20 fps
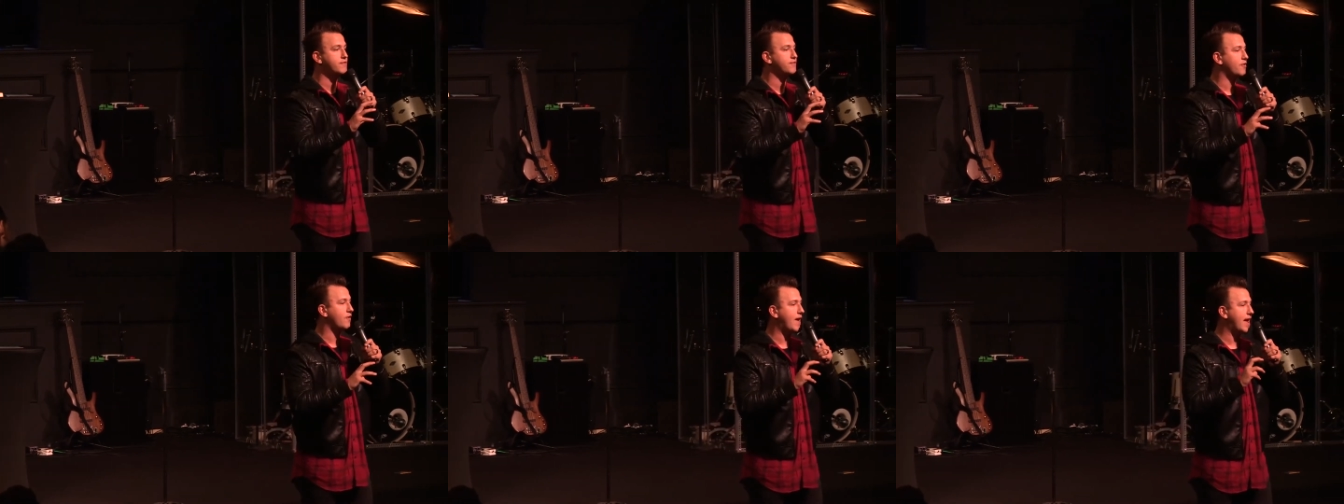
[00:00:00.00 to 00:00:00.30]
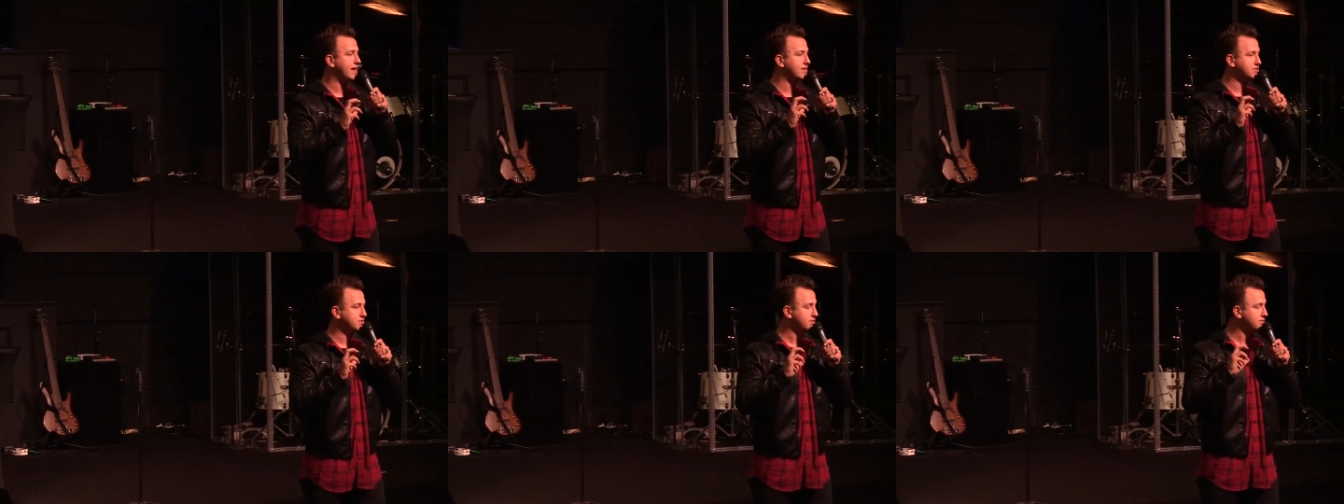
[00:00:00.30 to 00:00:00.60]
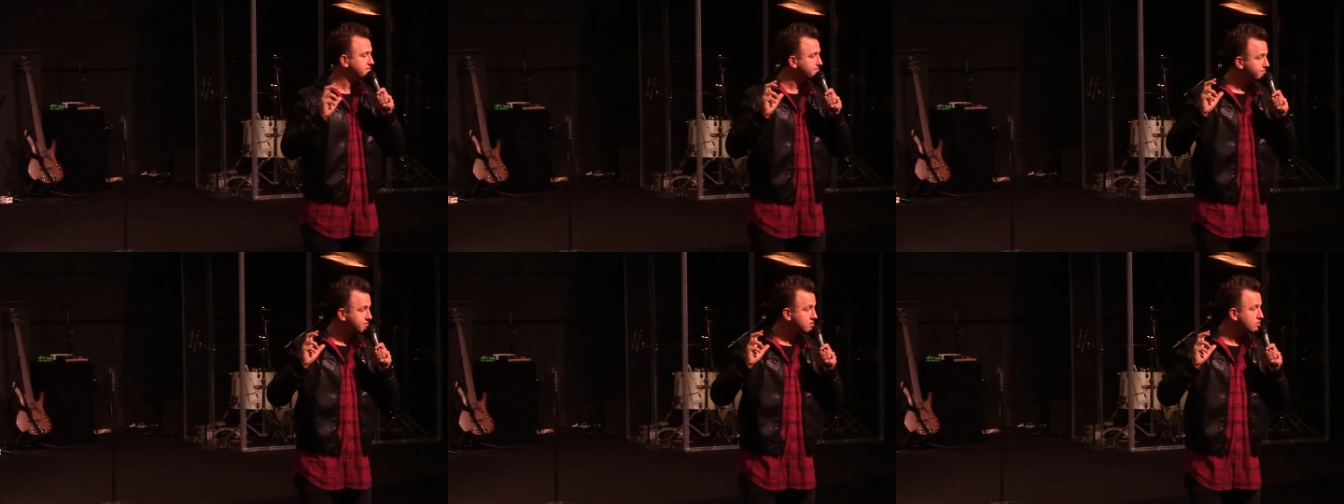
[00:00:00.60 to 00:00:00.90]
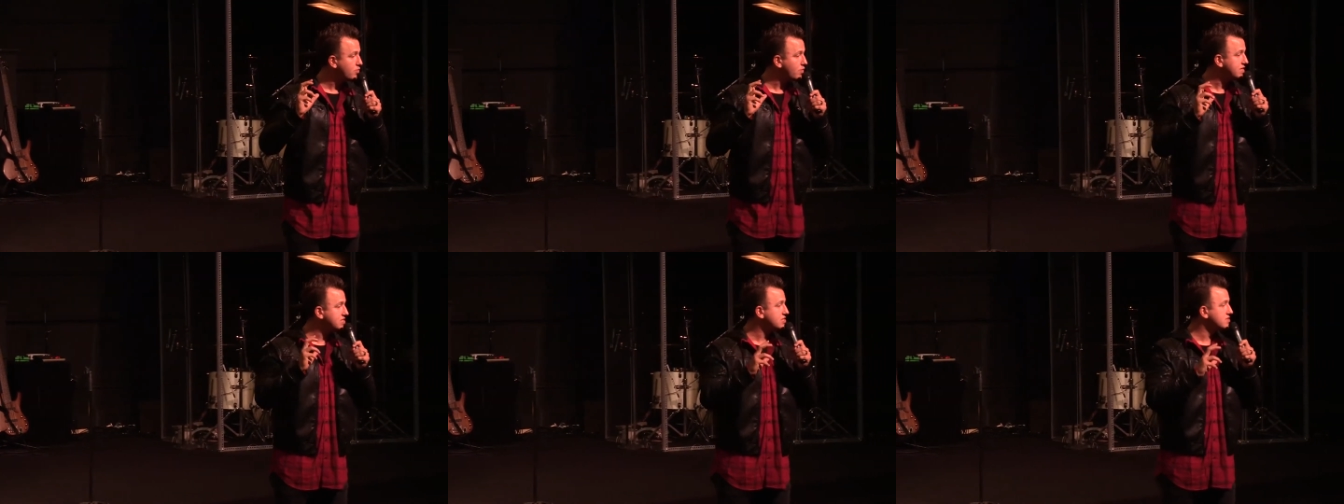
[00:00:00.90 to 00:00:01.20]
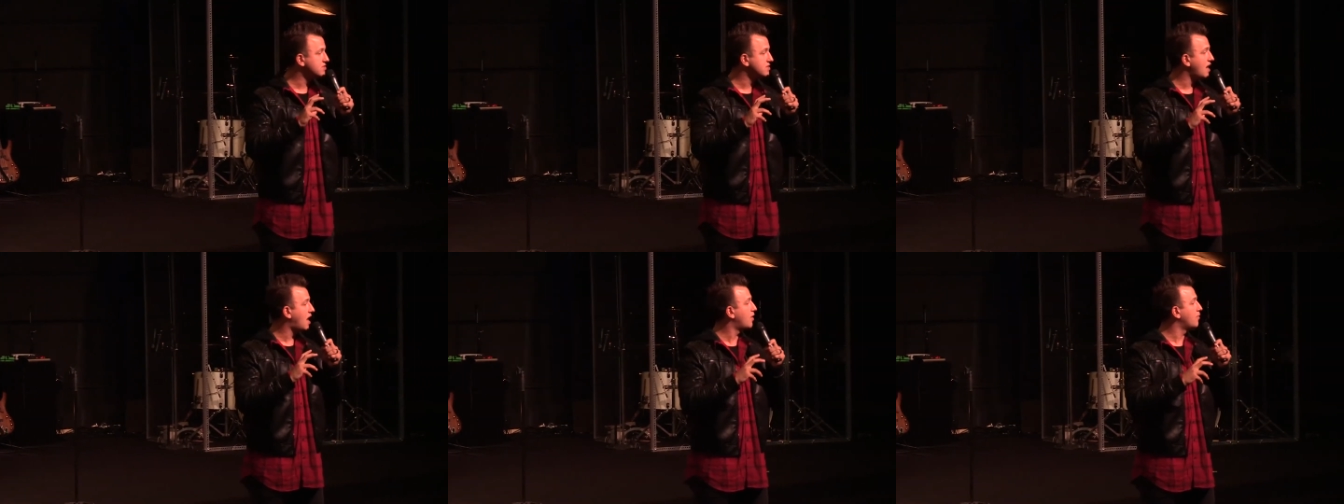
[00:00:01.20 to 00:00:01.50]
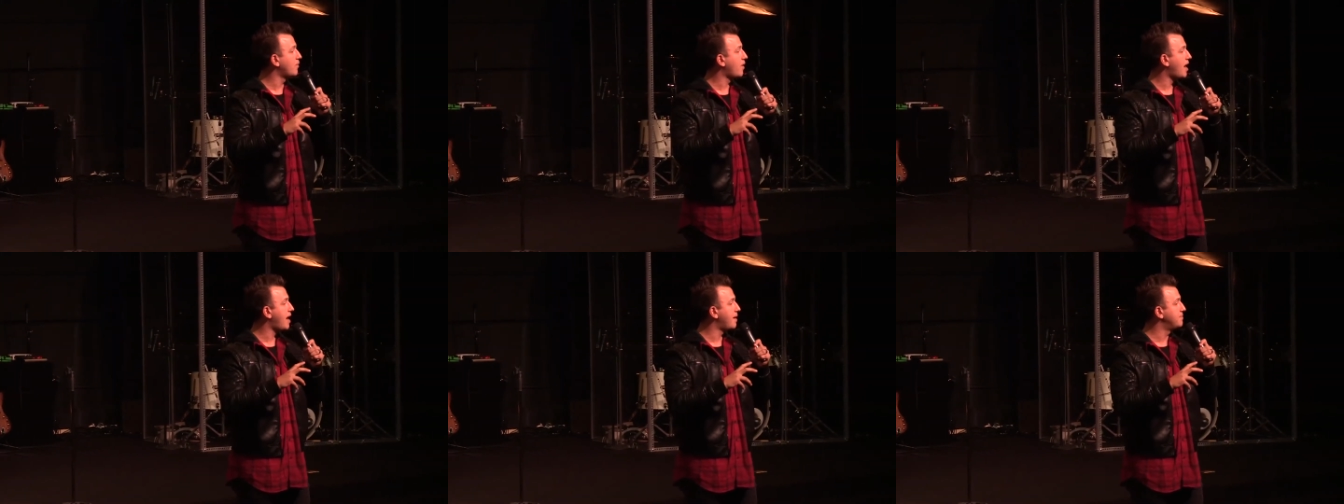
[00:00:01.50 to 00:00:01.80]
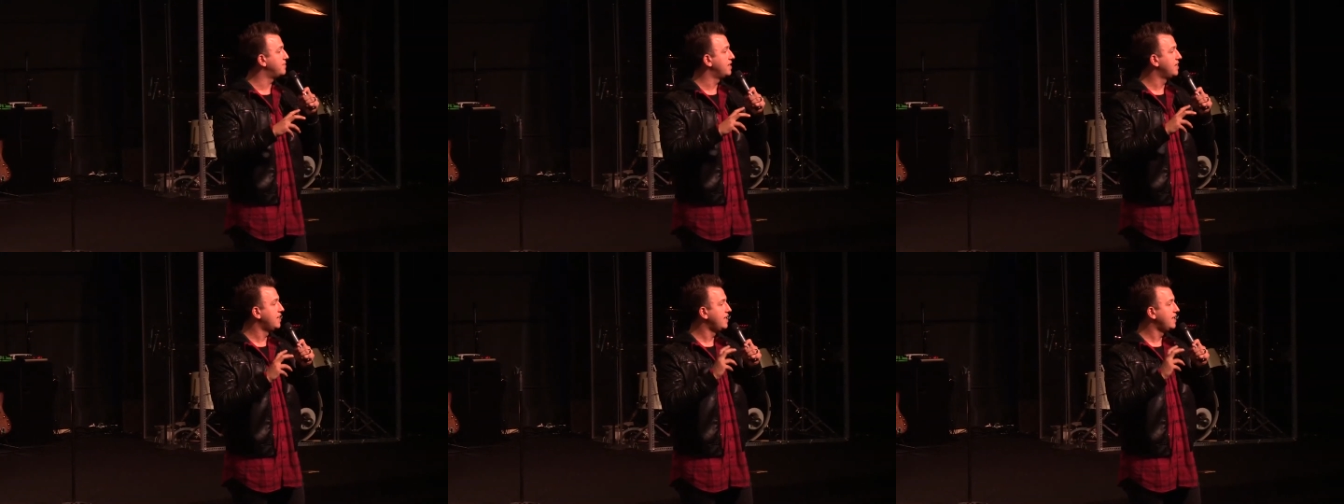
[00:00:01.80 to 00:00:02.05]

for her attitude we just got robbed,